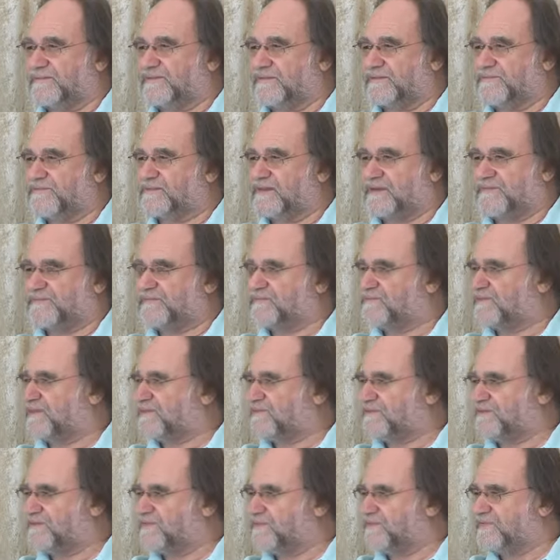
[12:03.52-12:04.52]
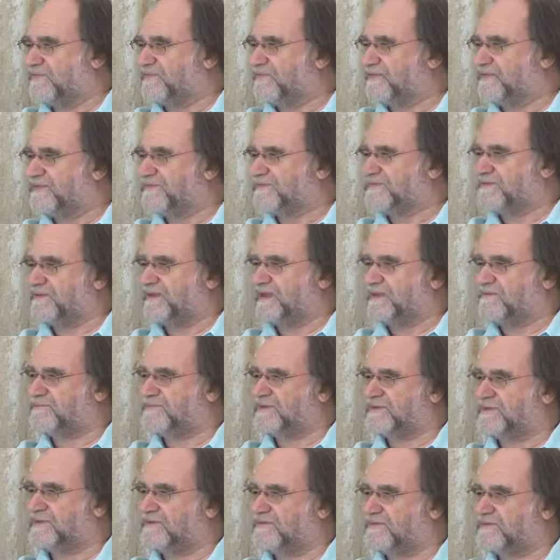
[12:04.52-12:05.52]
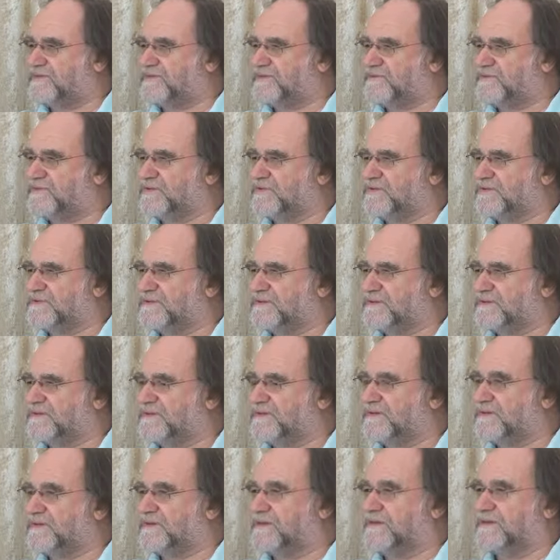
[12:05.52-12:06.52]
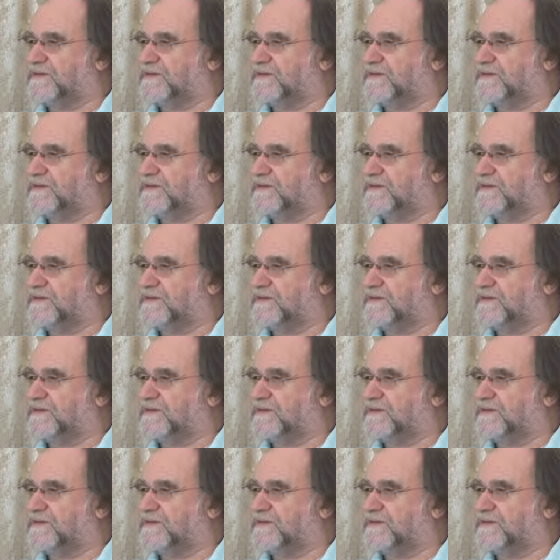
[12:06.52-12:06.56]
Sometimes there's some theater happening in the community.